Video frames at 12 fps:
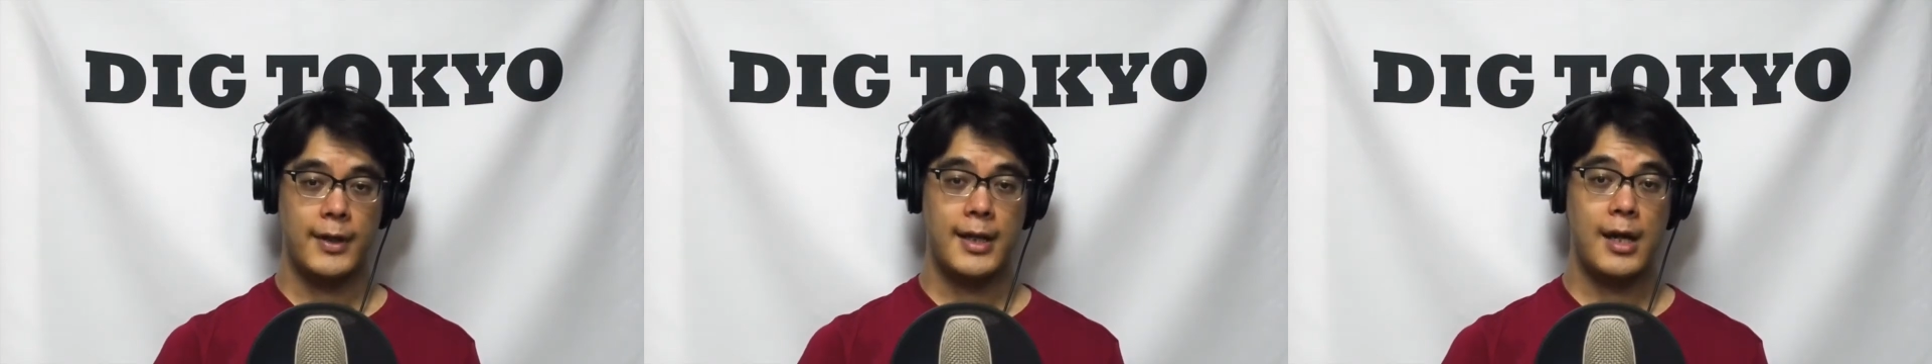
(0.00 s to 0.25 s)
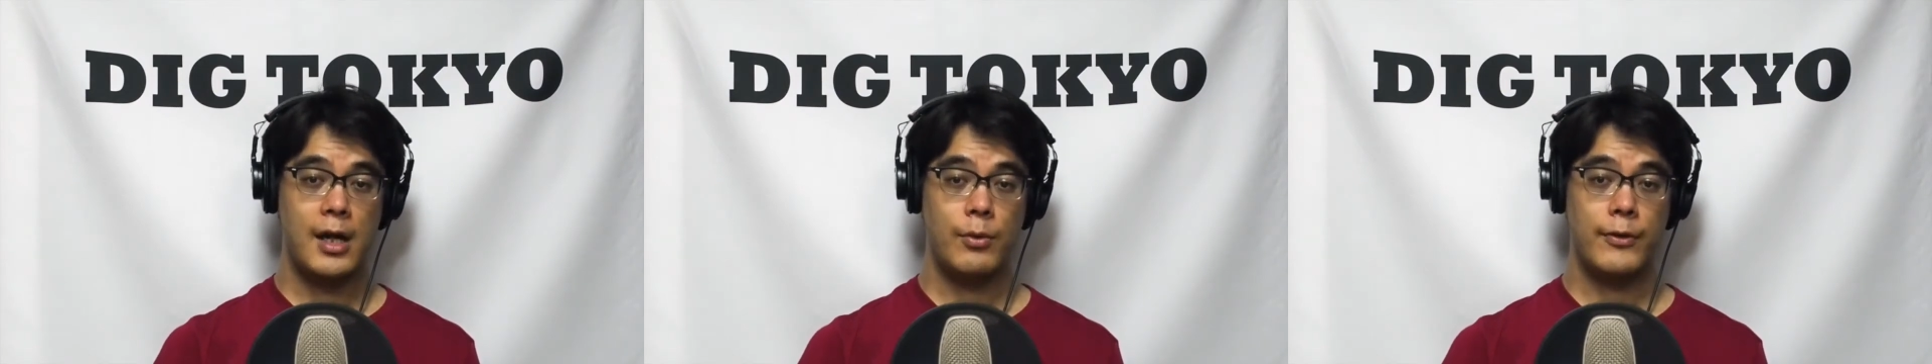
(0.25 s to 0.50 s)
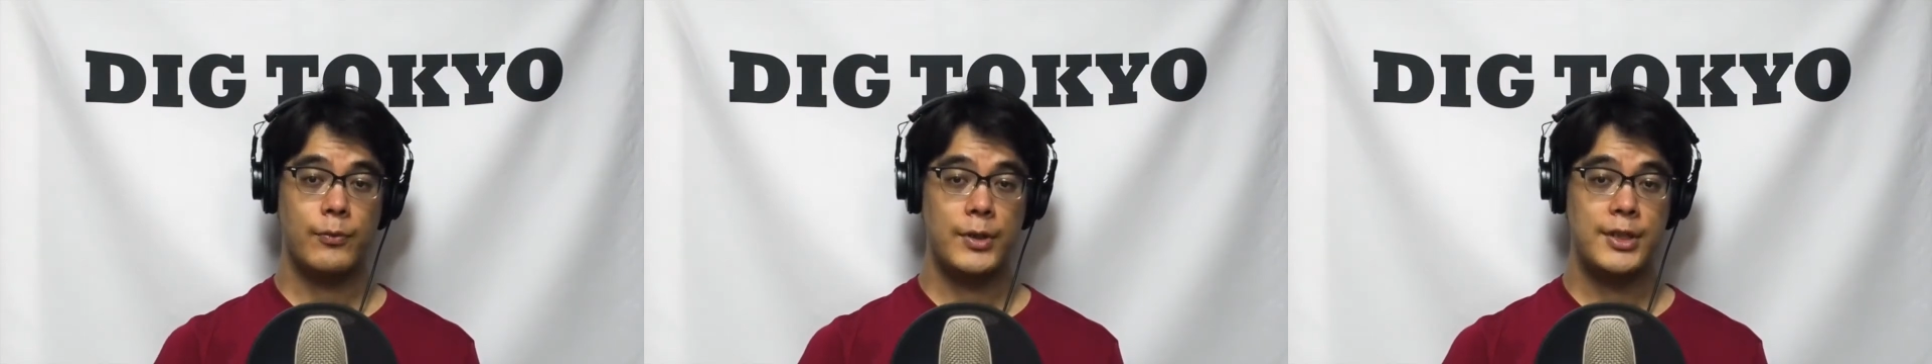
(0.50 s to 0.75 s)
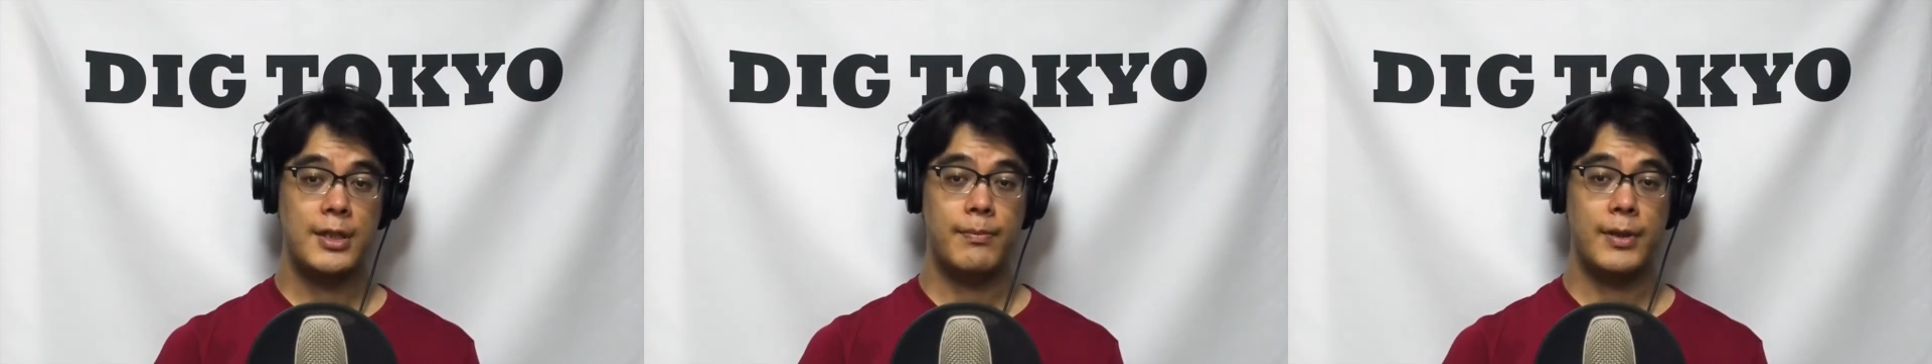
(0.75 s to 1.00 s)
care with which
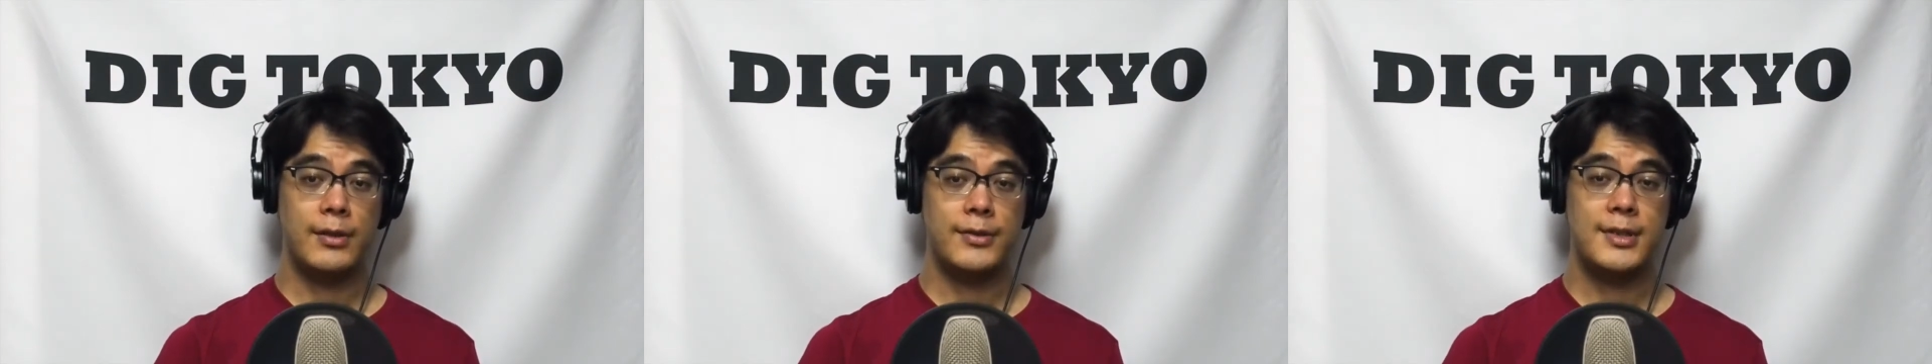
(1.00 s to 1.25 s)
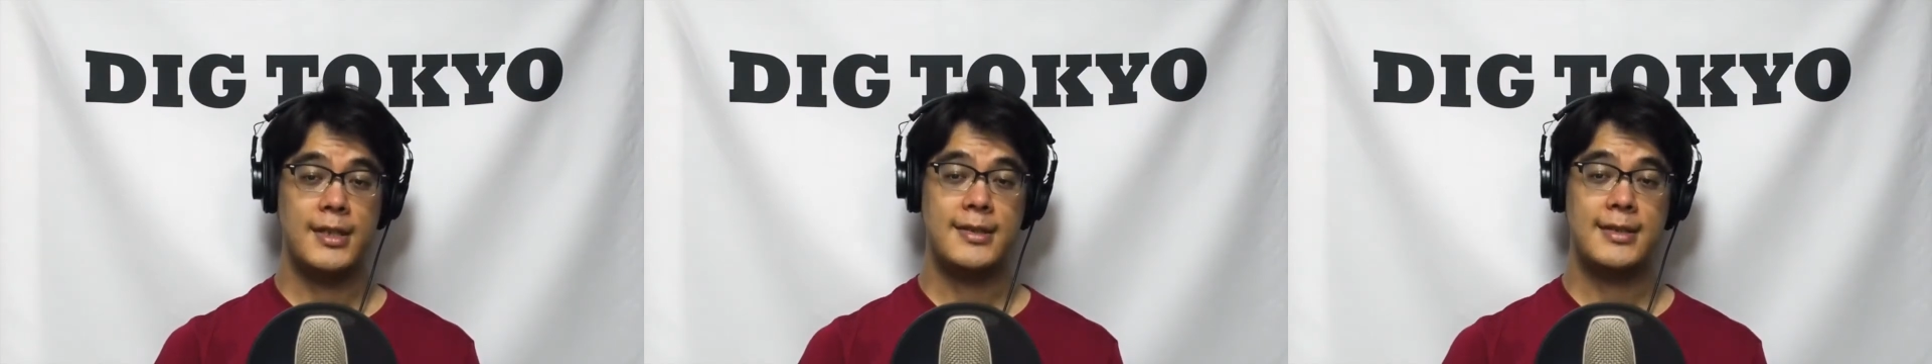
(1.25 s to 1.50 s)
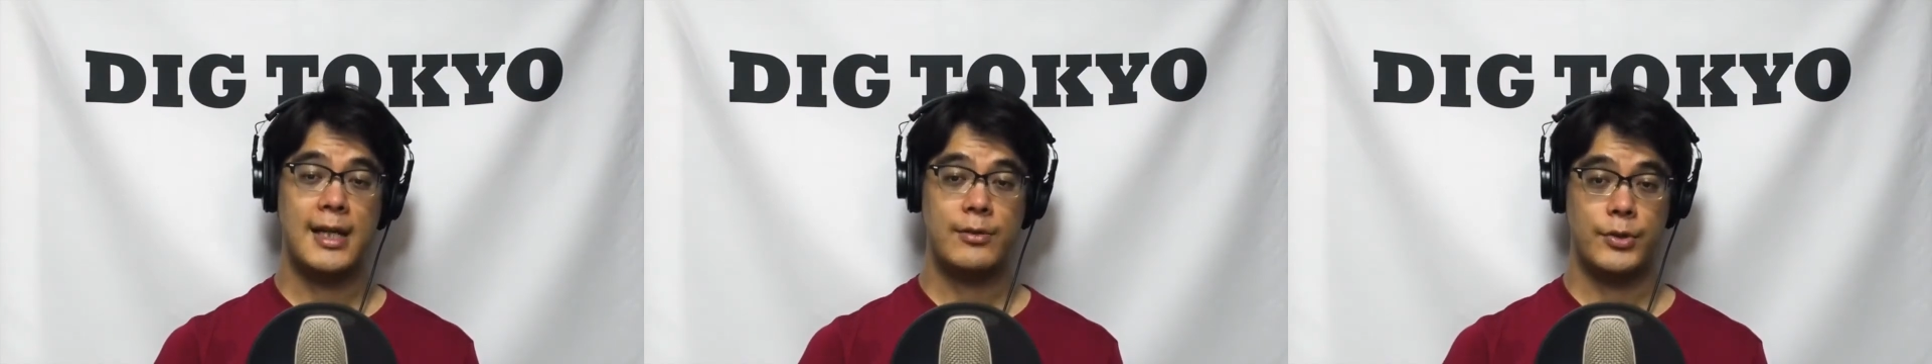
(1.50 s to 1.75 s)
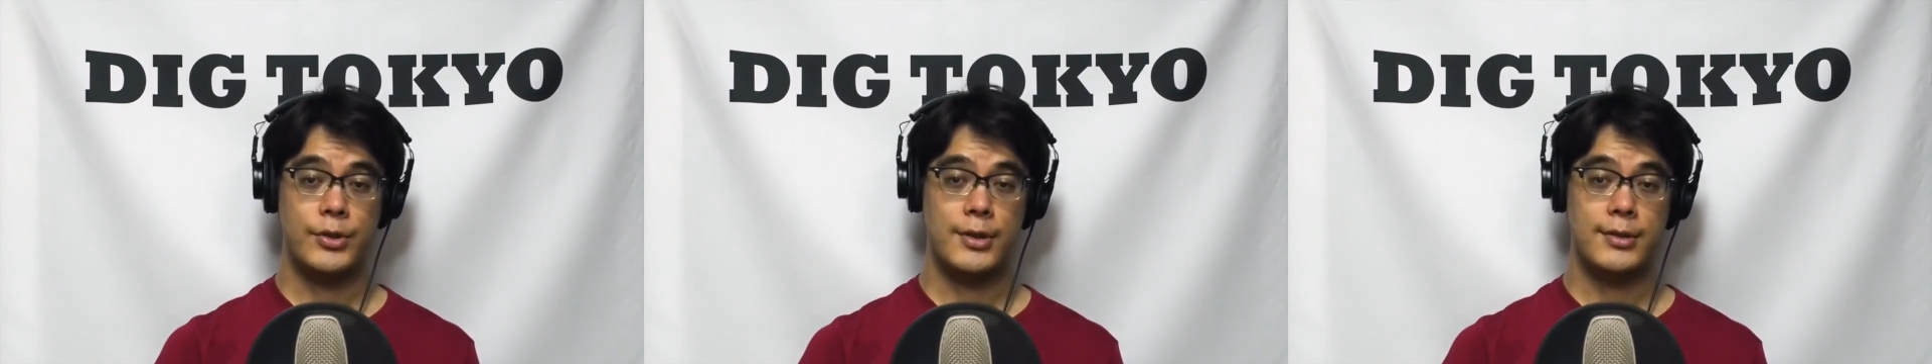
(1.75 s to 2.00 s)
he builds his
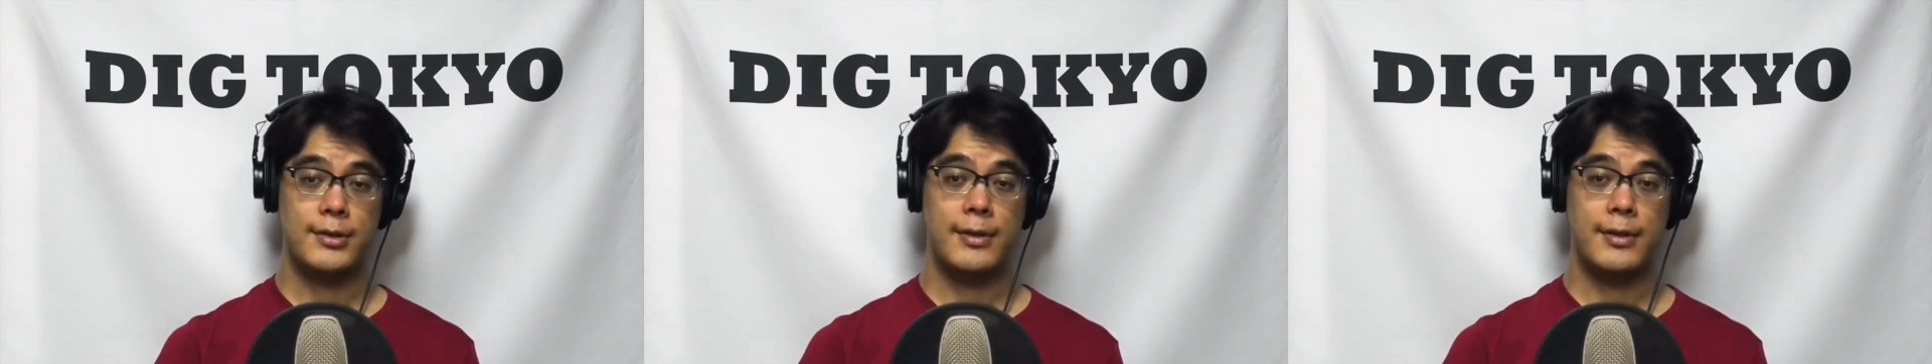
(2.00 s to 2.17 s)
sandwiches